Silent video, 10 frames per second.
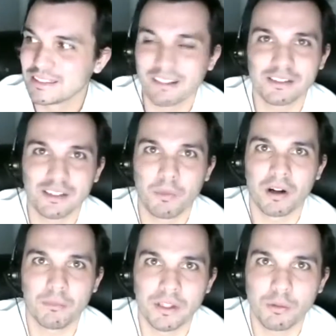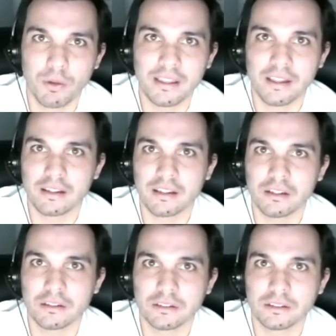go somewhere in between the
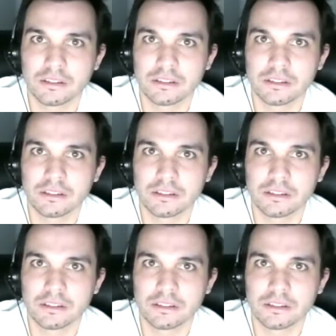two,